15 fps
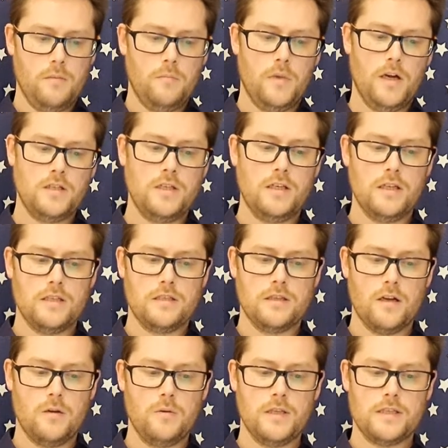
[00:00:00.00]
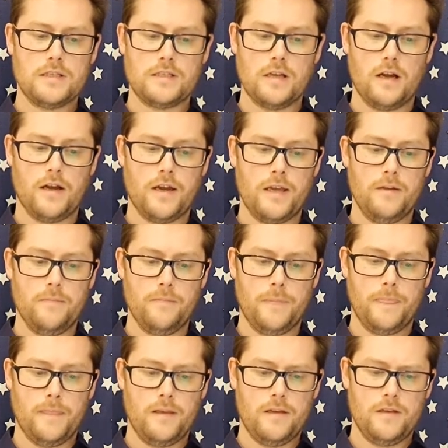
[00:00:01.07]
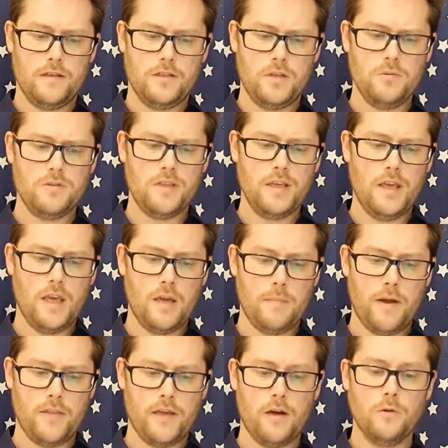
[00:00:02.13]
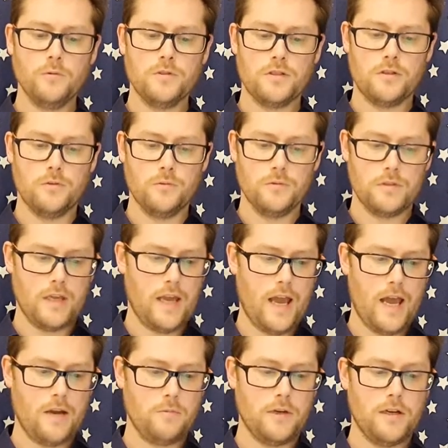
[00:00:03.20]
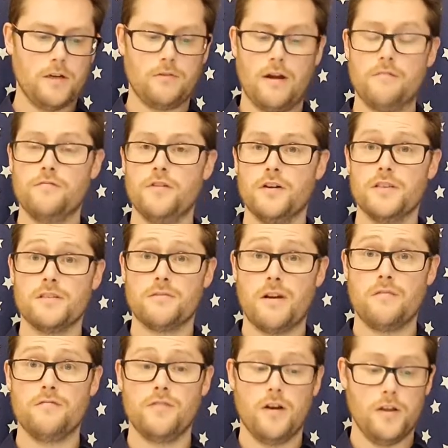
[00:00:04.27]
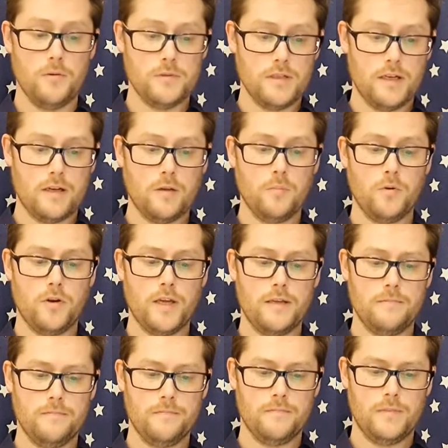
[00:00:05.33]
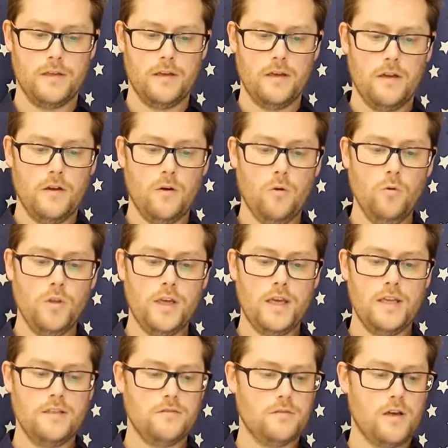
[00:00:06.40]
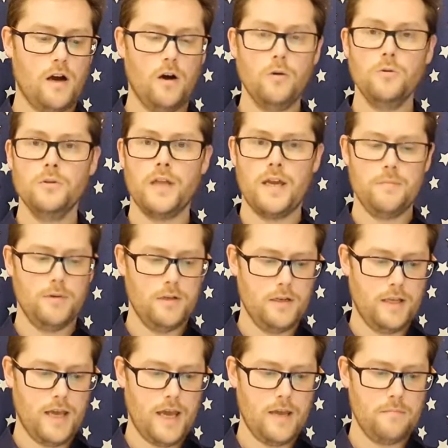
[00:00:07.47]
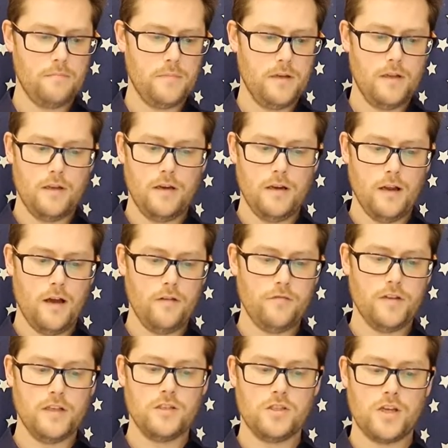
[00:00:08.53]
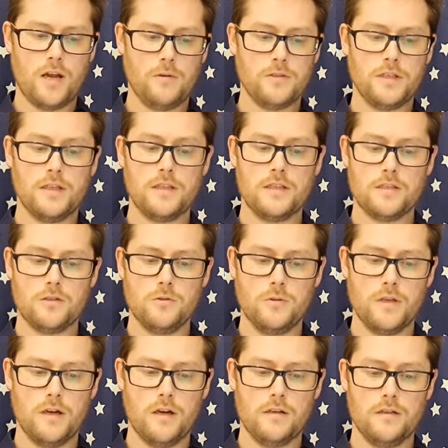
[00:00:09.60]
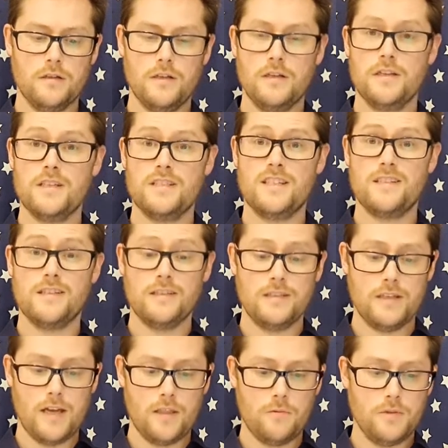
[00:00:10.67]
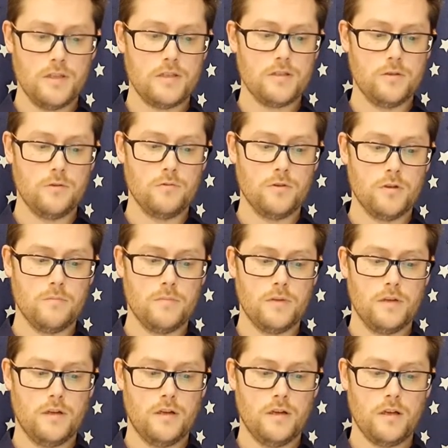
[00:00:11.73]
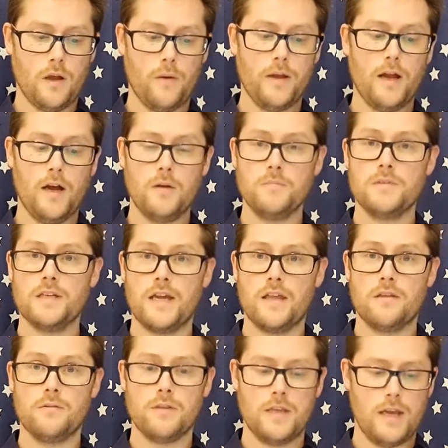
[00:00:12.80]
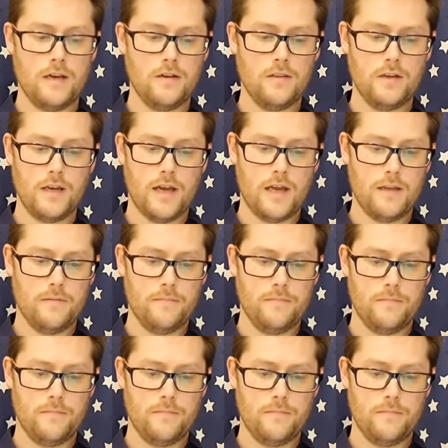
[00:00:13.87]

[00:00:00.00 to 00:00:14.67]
Margie did so with a sigh. She was thinking about the old schools they had when her grandfather's grandfather was a little boy. All the kids from the whole neighbourhood came, laughing and shouting in the schoolyard, sitting together in the schoolroom, going home together at the end of the day.